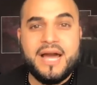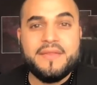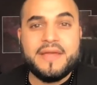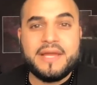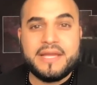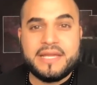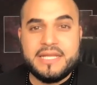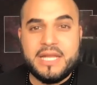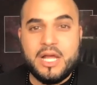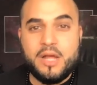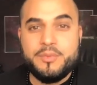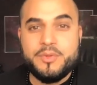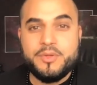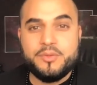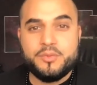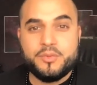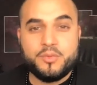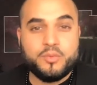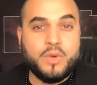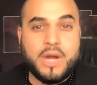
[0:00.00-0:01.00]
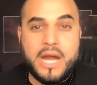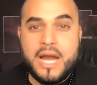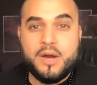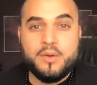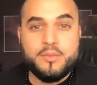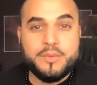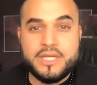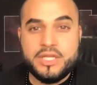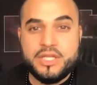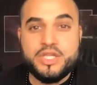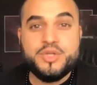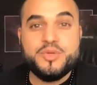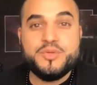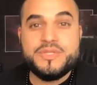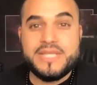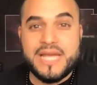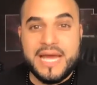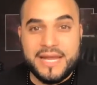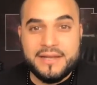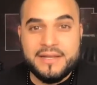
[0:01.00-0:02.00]
that can help you, how we can use
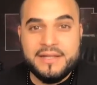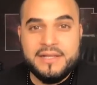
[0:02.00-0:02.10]
that.